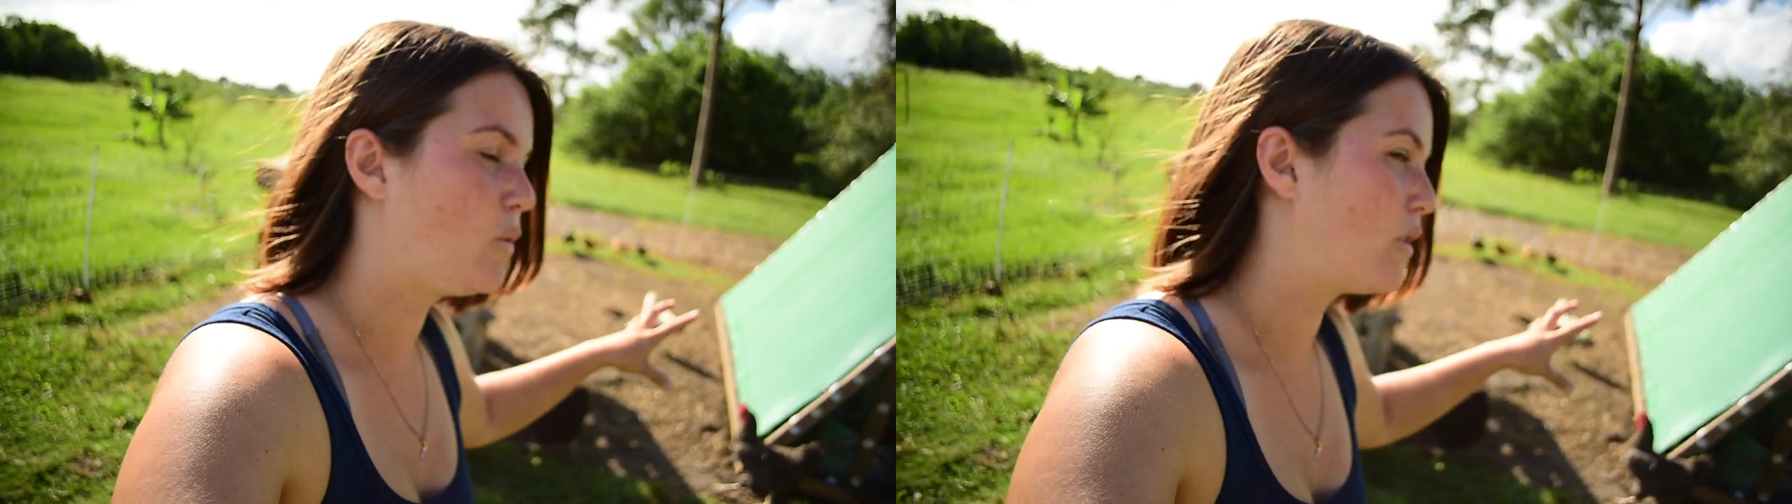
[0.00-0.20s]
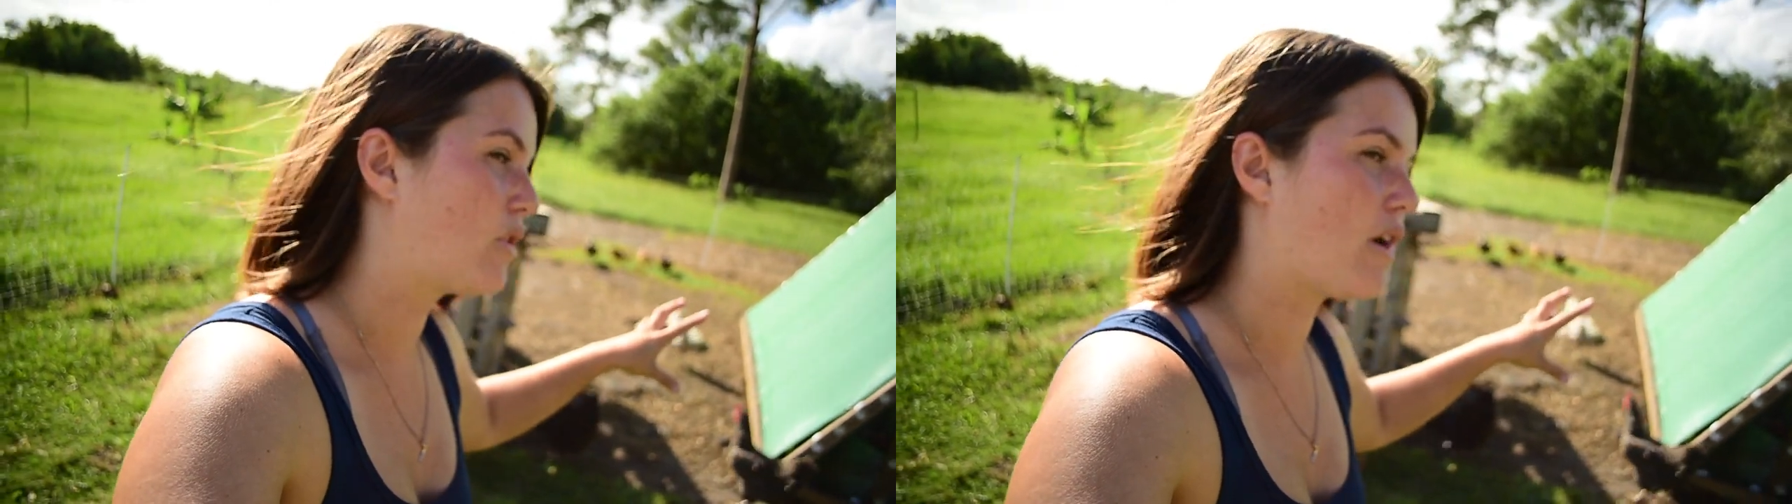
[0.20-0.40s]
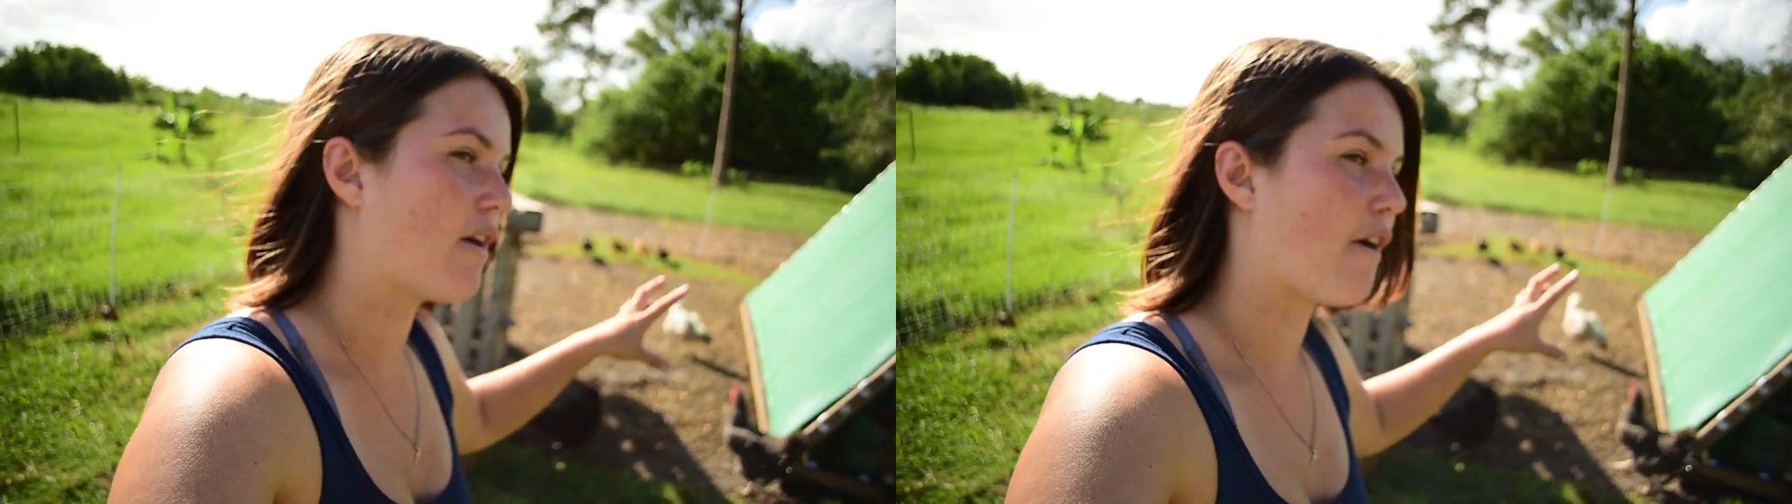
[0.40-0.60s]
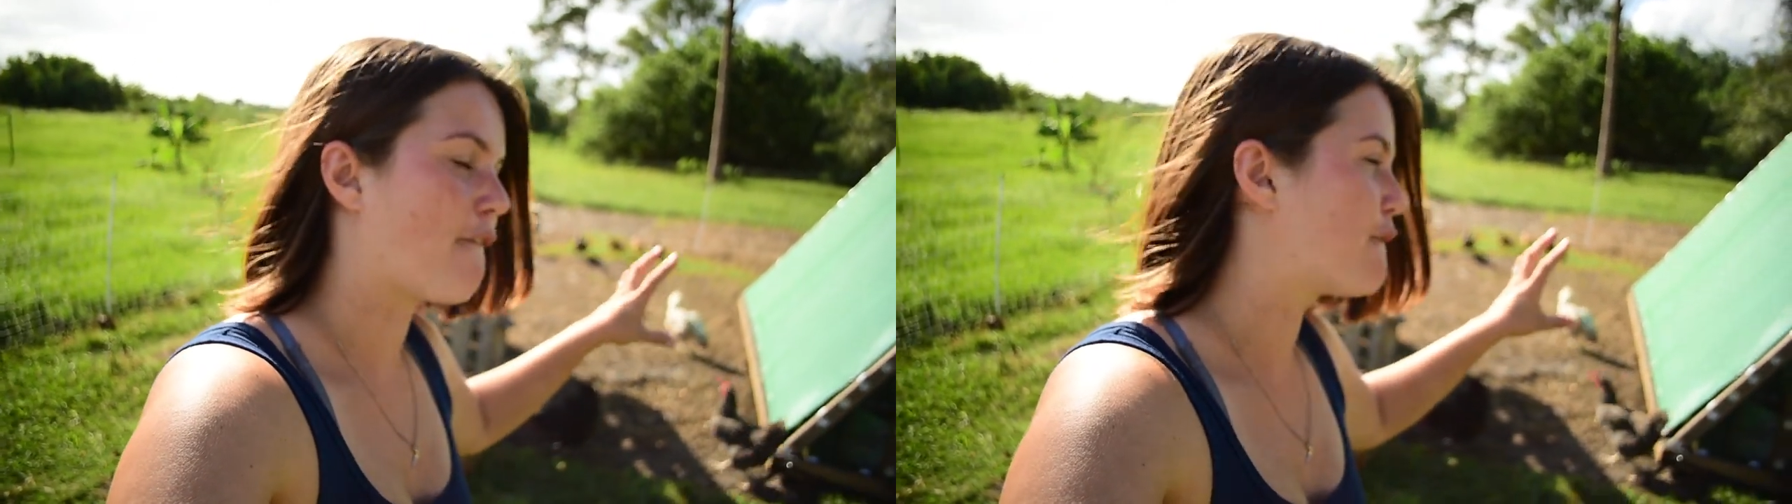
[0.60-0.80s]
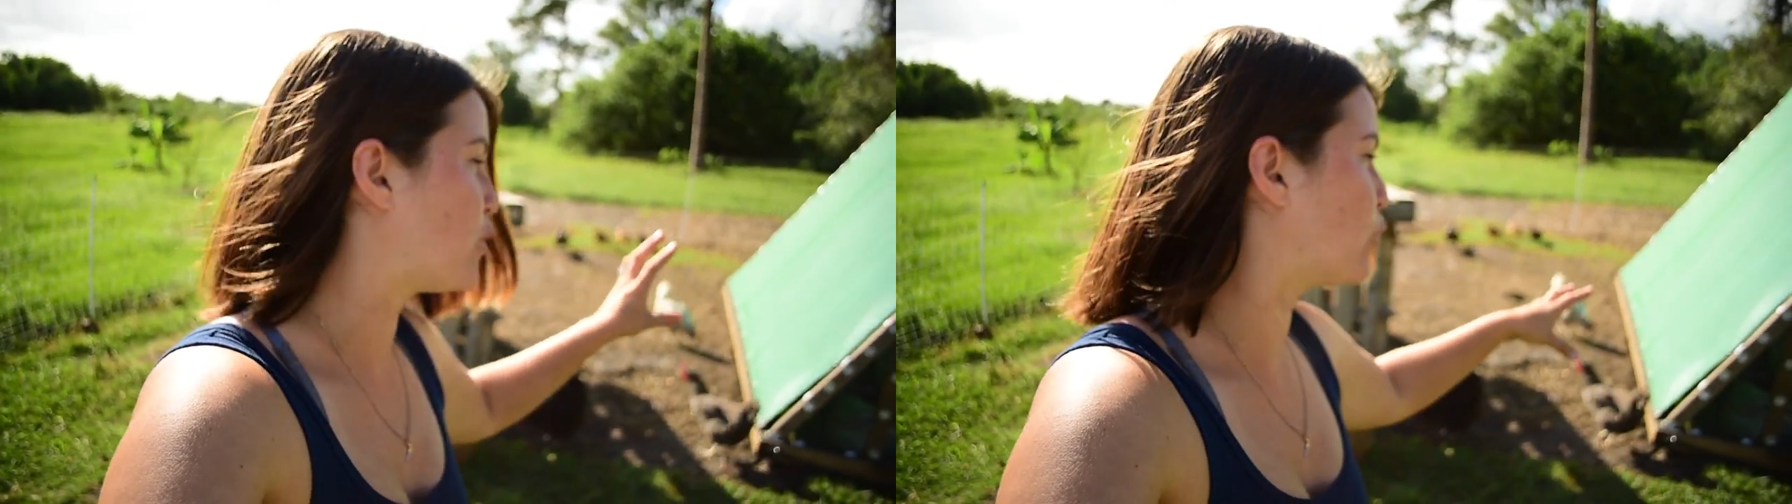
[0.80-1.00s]
with a
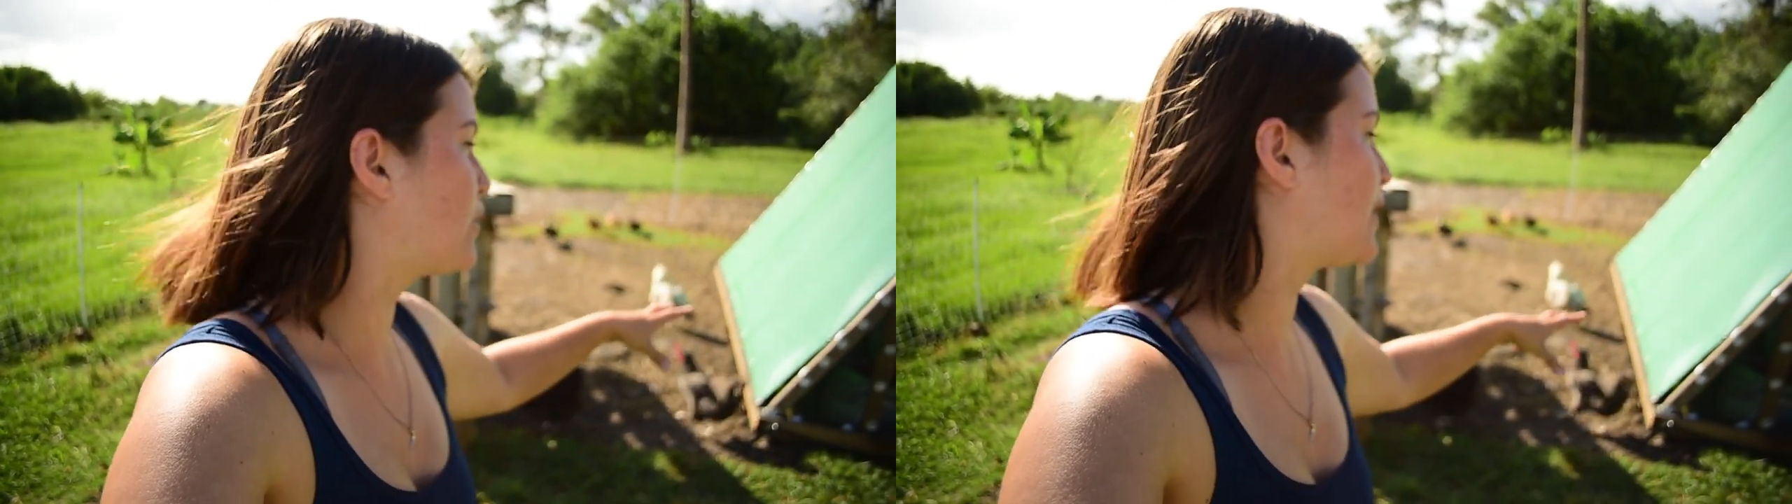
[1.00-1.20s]
food